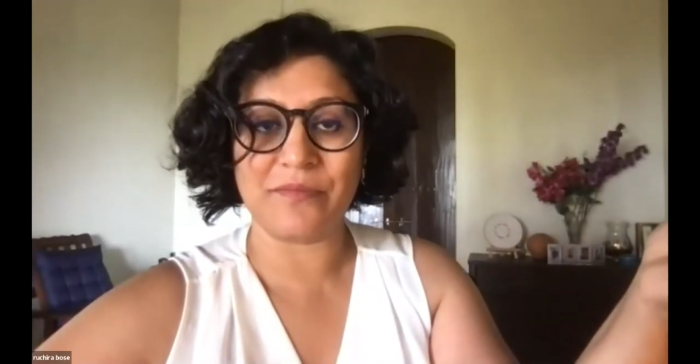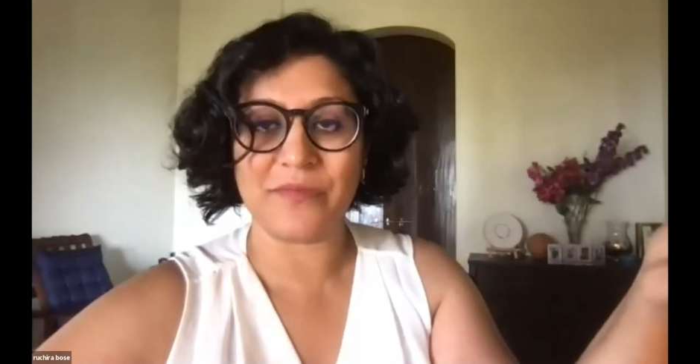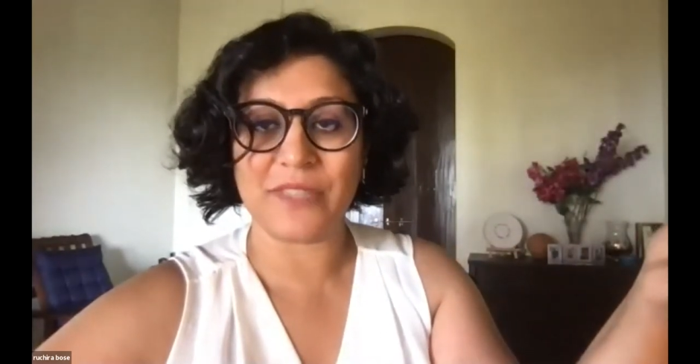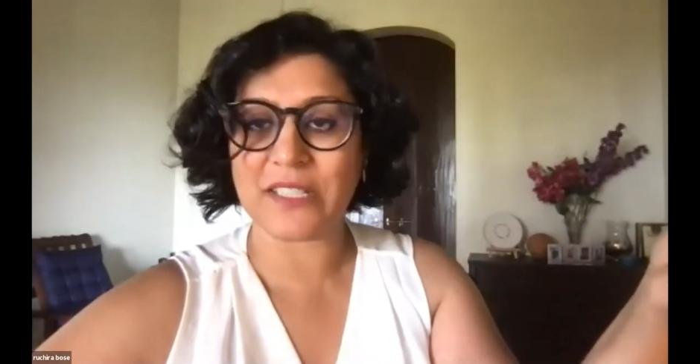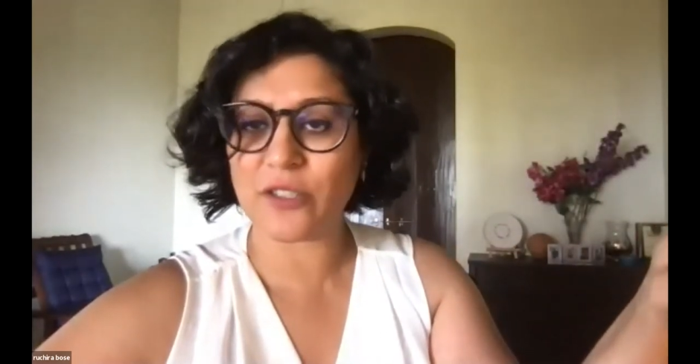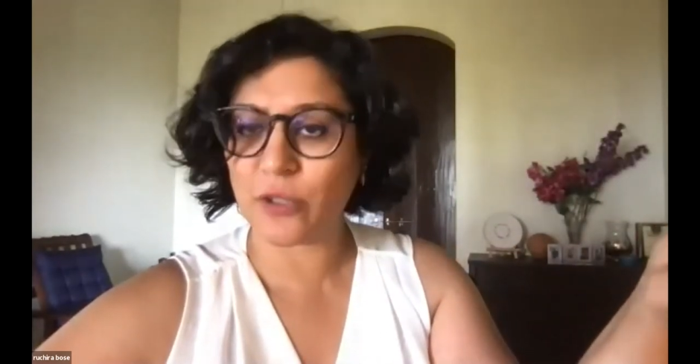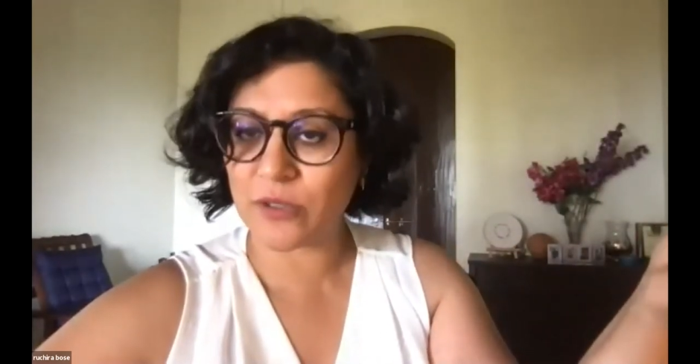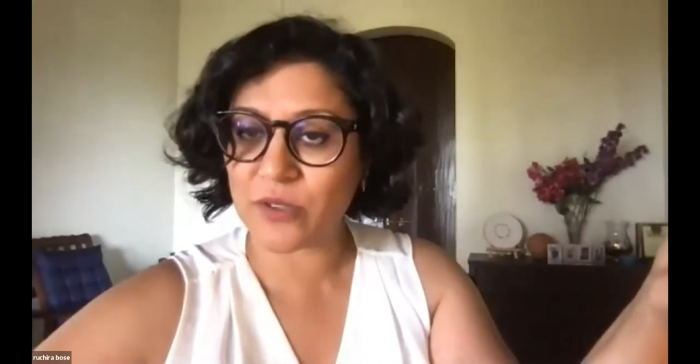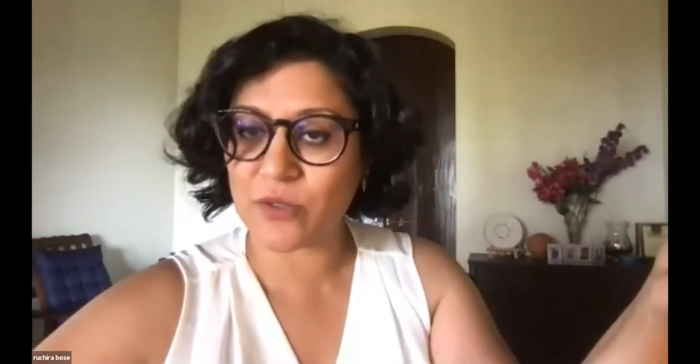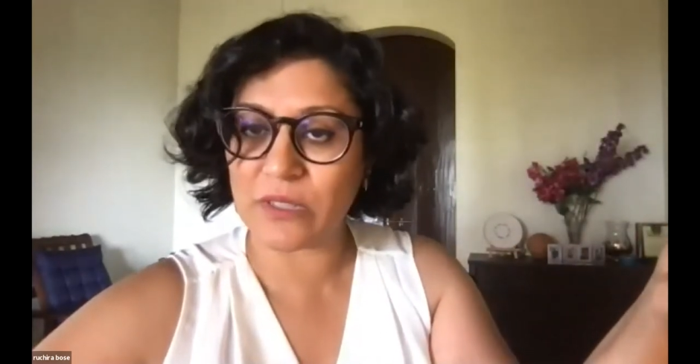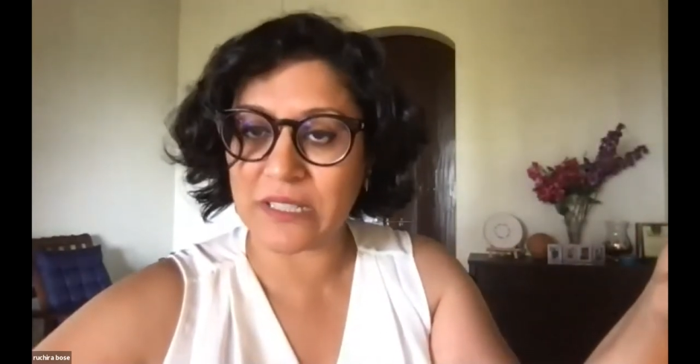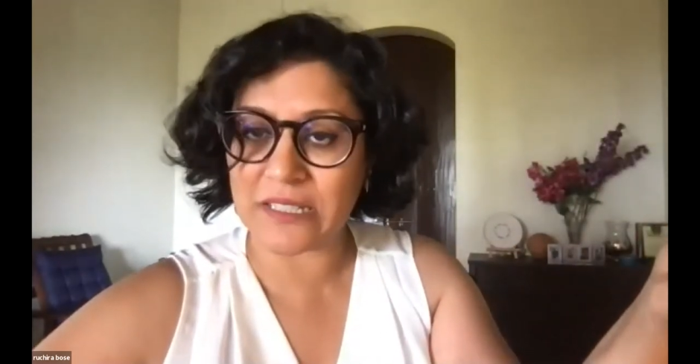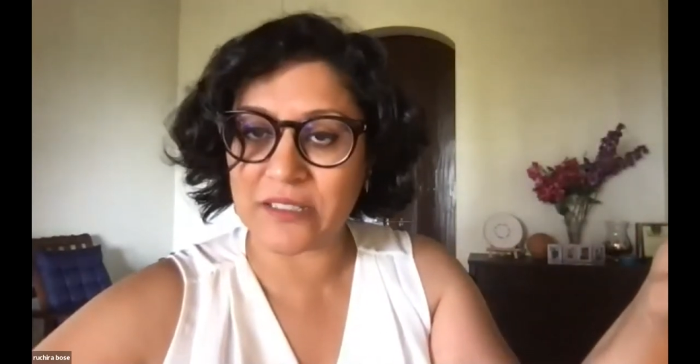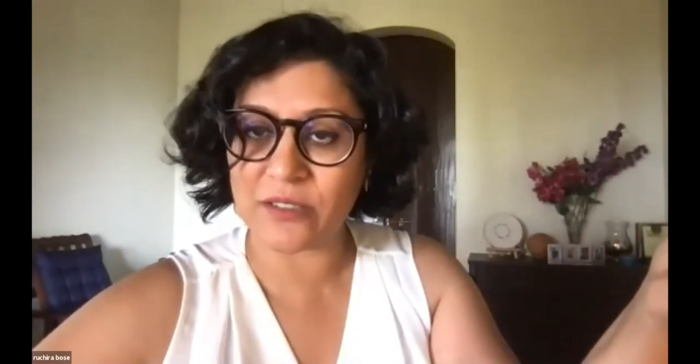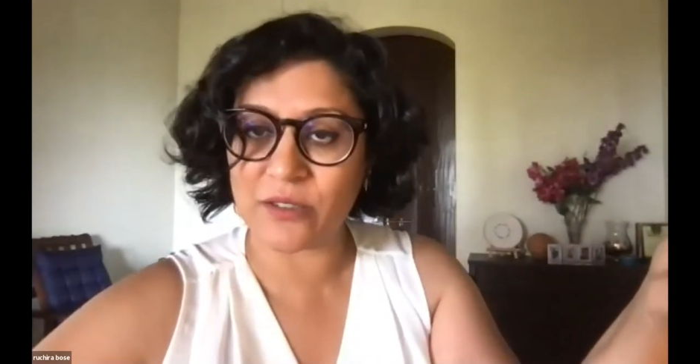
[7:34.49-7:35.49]
That's also
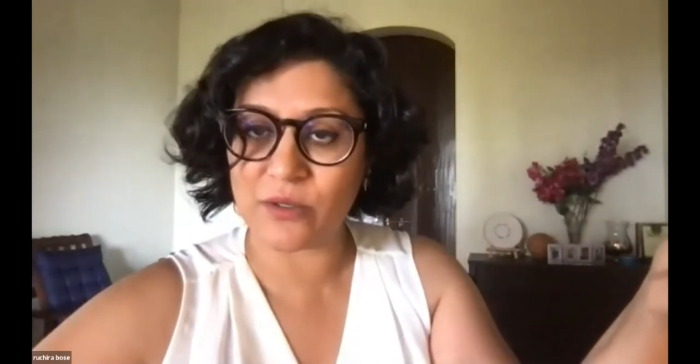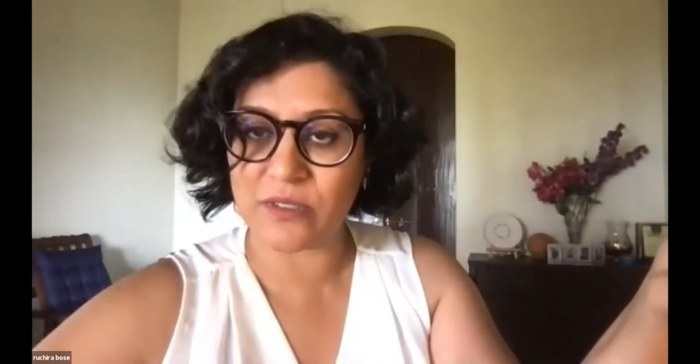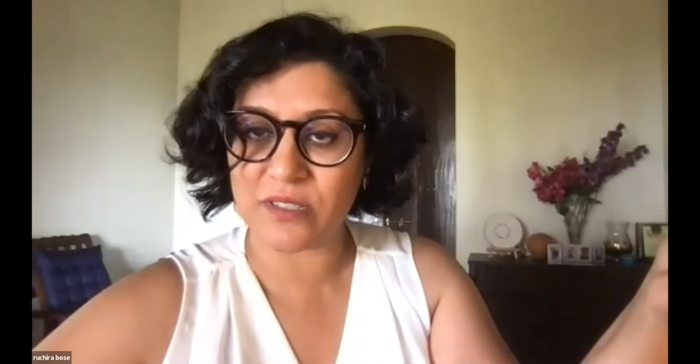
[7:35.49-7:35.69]
related to